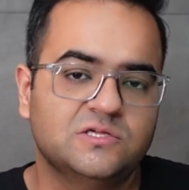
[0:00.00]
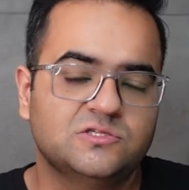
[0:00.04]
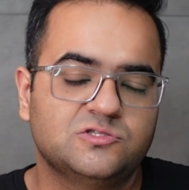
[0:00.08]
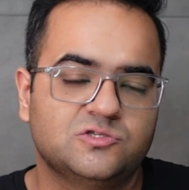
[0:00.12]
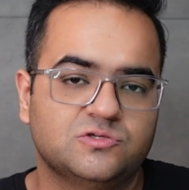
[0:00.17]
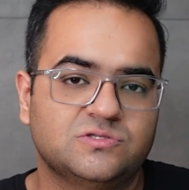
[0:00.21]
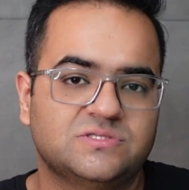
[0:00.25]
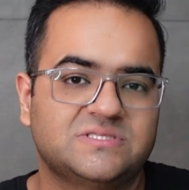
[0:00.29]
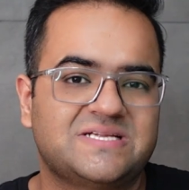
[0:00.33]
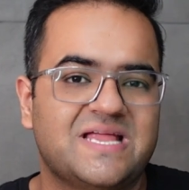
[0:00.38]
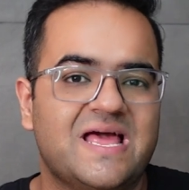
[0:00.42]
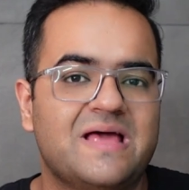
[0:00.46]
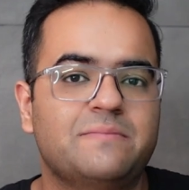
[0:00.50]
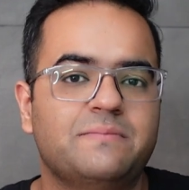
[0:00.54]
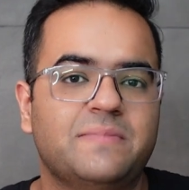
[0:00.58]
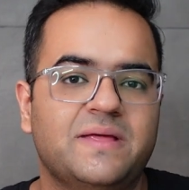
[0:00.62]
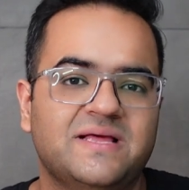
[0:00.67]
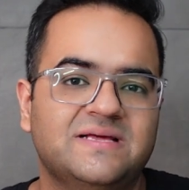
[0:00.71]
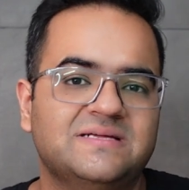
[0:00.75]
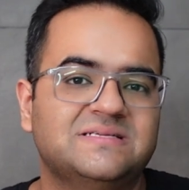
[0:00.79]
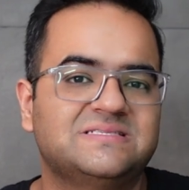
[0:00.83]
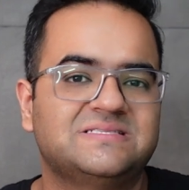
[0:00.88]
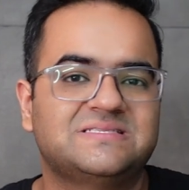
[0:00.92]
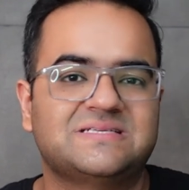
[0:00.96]
So STEM
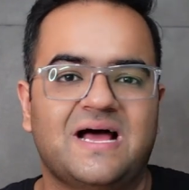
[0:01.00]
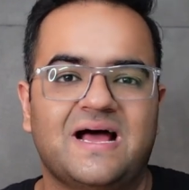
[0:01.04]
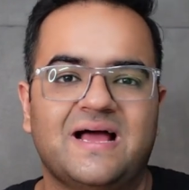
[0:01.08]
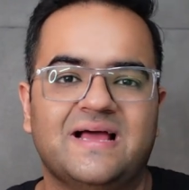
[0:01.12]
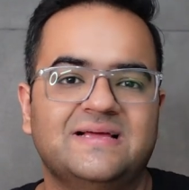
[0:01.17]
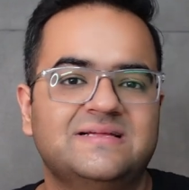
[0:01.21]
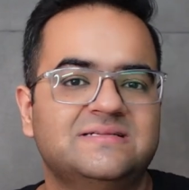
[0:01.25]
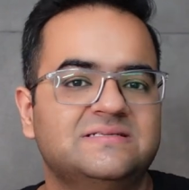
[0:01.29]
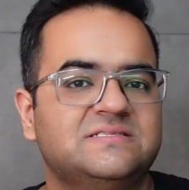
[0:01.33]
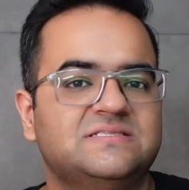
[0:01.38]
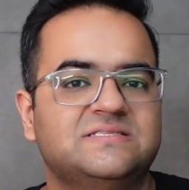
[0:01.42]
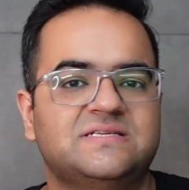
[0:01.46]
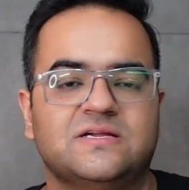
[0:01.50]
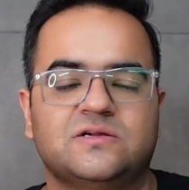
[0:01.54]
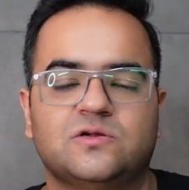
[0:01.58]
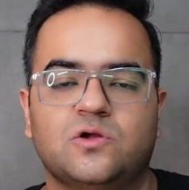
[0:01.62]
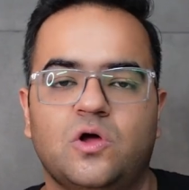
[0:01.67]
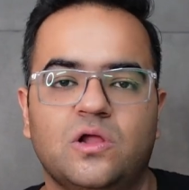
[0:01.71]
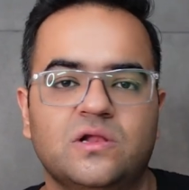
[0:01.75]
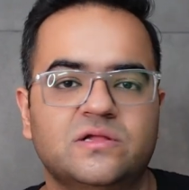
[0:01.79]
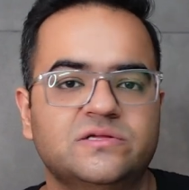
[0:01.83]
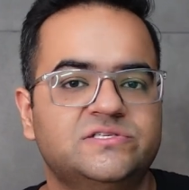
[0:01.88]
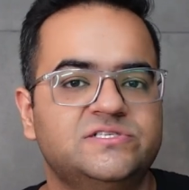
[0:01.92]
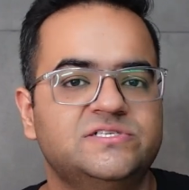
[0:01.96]
is science,
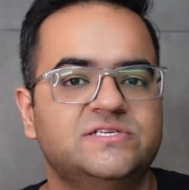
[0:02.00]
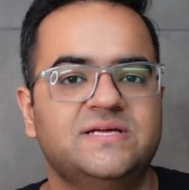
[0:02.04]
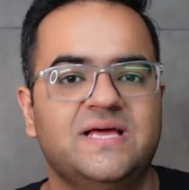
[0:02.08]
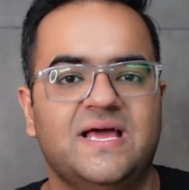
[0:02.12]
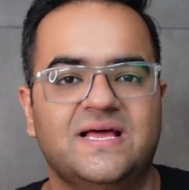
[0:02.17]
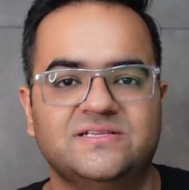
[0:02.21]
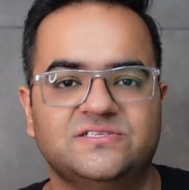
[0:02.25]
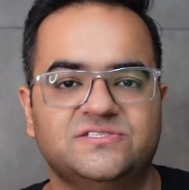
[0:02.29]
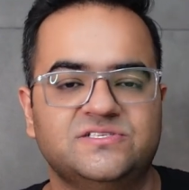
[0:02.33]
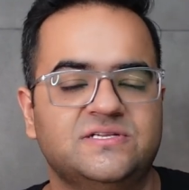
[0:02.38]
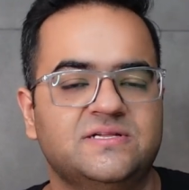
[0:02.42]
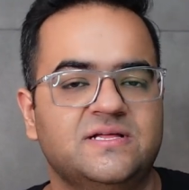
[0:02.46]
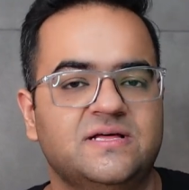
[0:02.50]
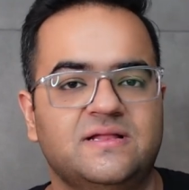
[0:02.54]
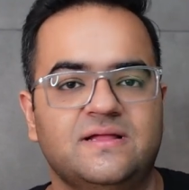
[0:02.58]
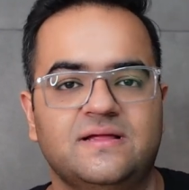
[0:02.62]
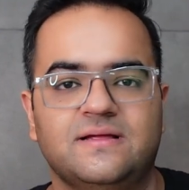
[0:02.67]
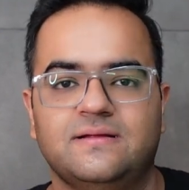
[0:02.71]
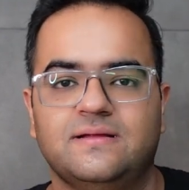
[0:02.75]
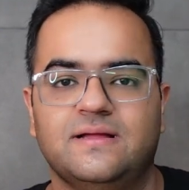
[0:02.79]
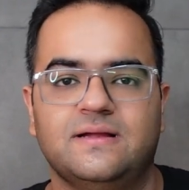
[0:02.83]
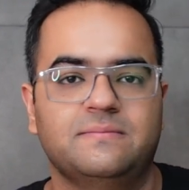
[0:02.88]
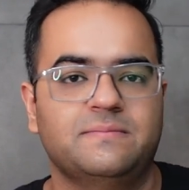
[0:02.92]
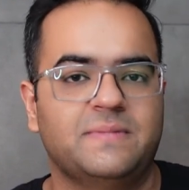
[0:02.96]
technology,
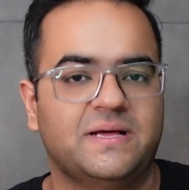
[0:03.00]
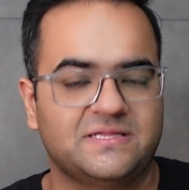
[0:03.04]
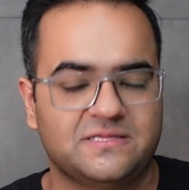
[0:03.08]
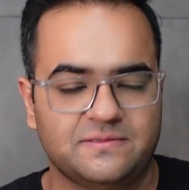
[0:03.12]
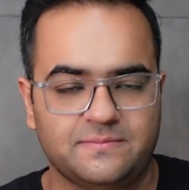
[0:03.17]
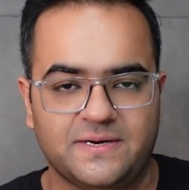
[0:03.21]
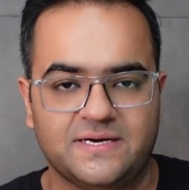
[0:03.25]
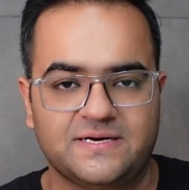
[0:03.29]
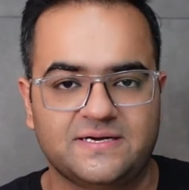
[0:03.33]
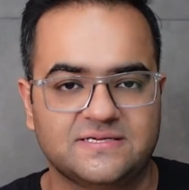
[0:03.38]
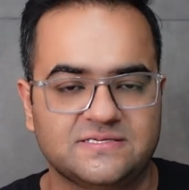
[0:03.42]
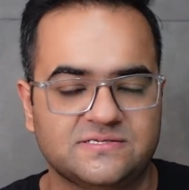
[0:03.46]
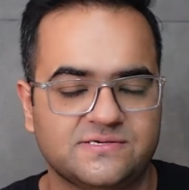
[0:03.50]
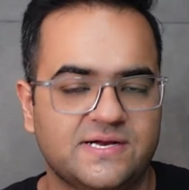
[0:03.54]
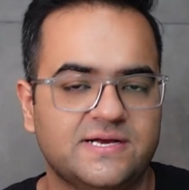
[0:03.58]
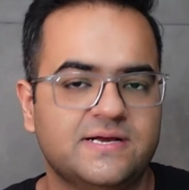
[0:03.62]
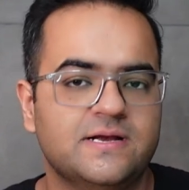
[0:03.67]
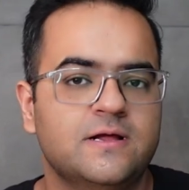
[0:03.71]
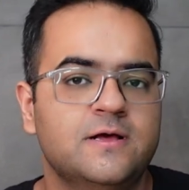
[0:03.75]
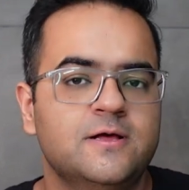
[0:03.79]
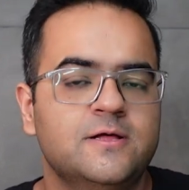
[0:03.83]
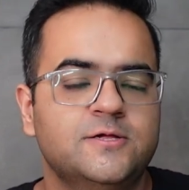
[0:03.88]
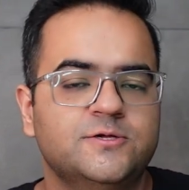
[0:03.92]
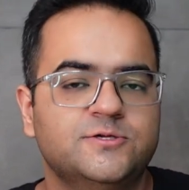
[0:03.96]
engineering, and mathematics, right?